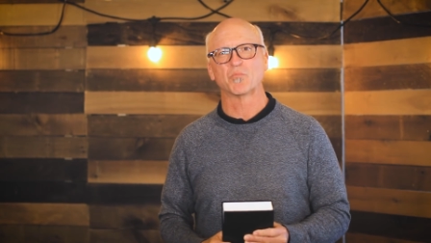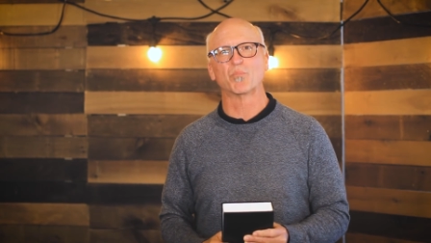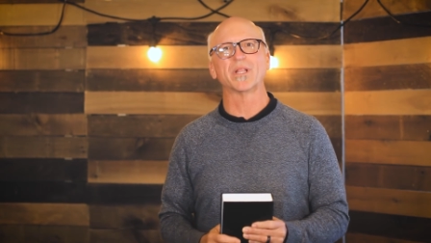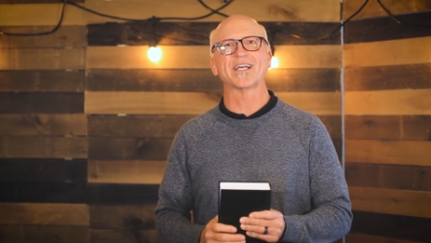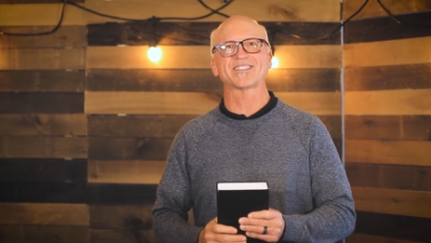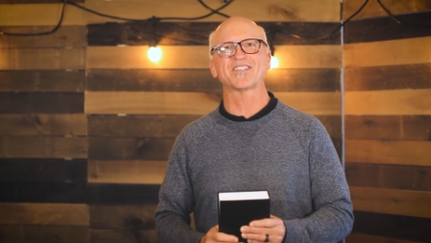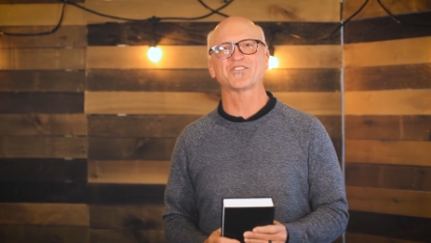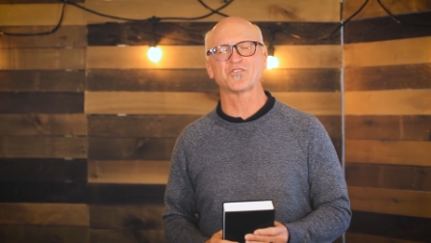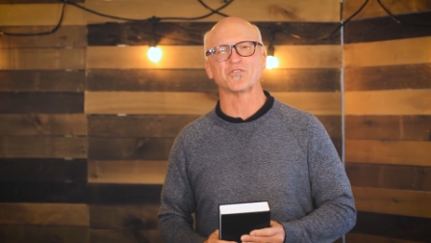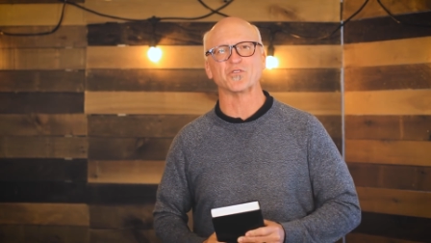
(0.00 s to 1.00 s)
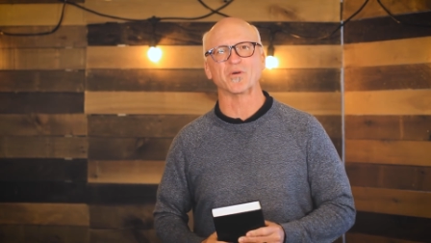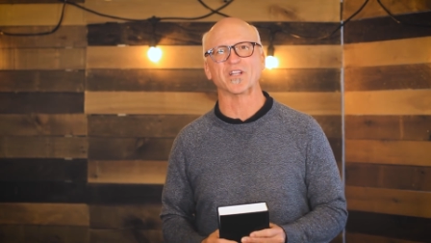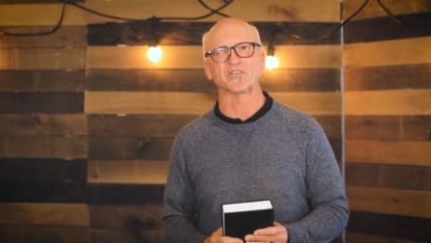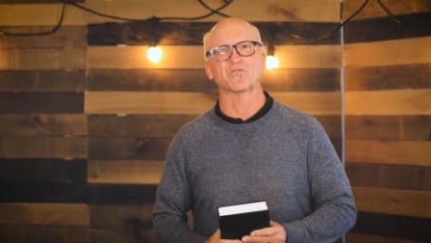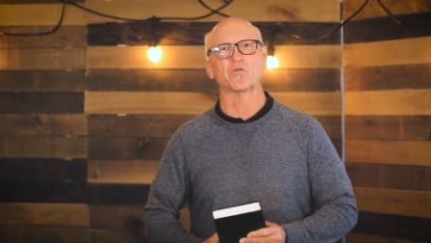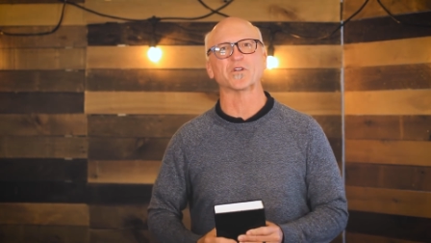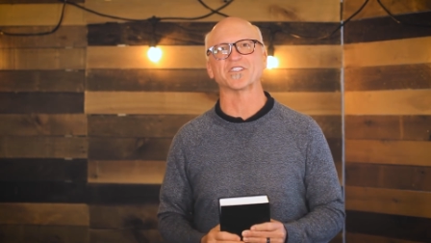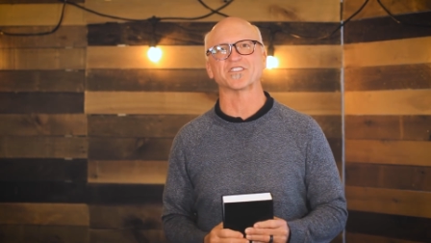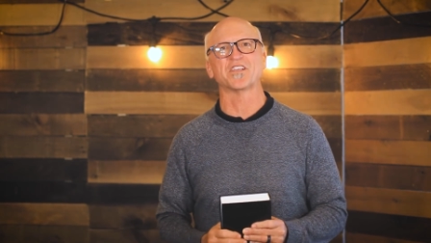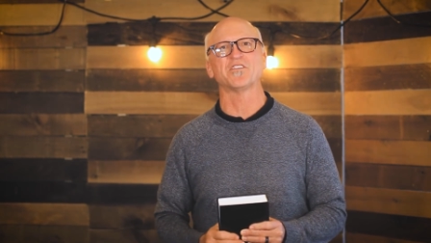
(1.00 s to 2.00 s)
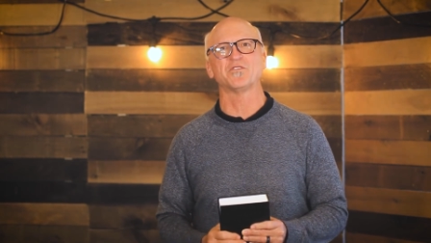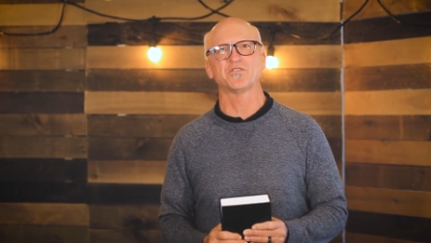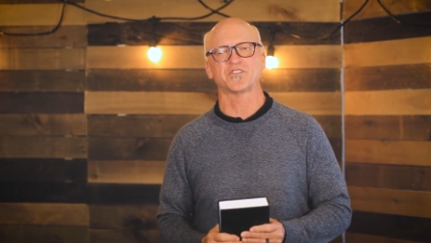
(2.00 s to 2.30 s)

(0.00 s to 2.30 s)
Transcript: Blessings to you. I look forward to seeing you